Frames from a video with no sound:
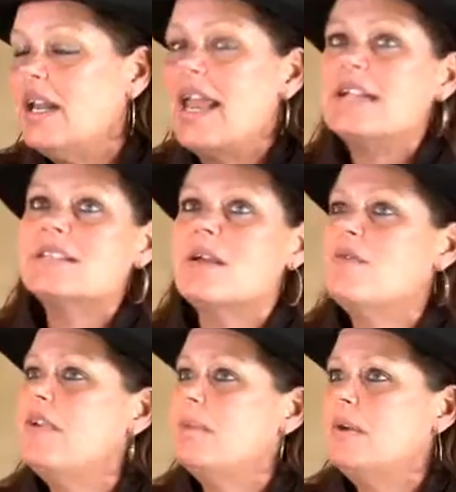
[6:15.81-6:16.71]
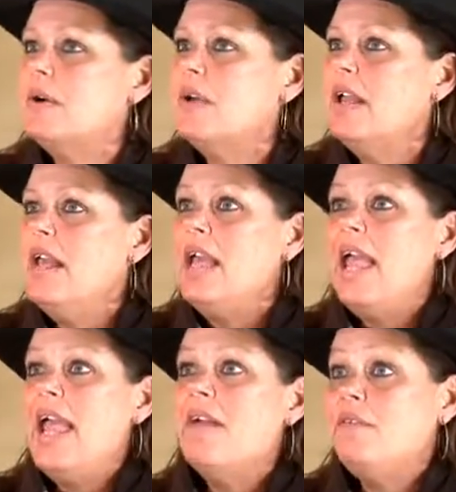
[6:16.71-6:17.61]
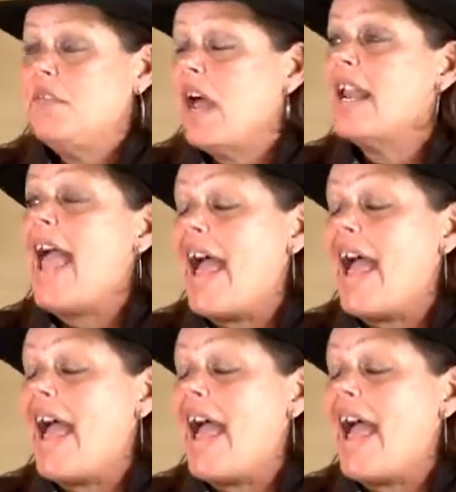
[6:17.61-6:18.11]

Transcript: Last November, thought